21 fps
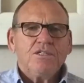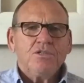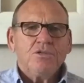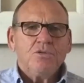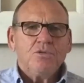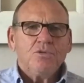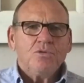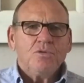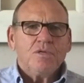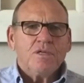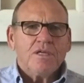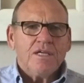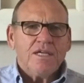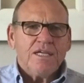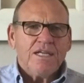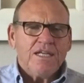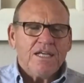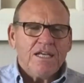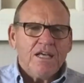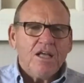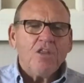
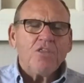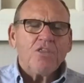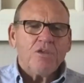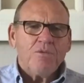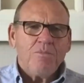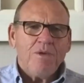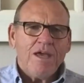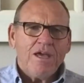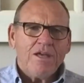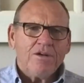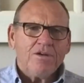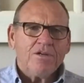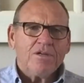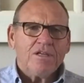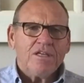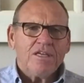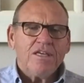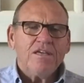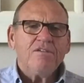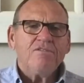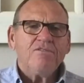in a healthy manner
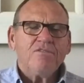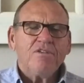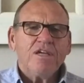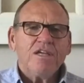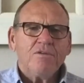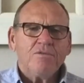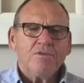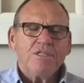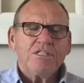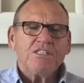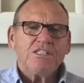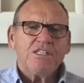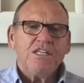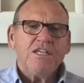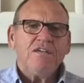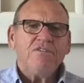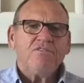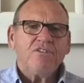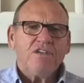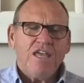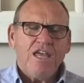give and
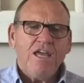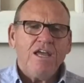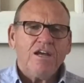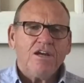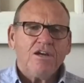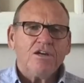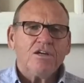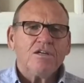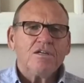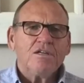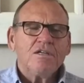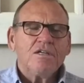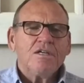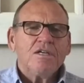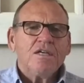receive care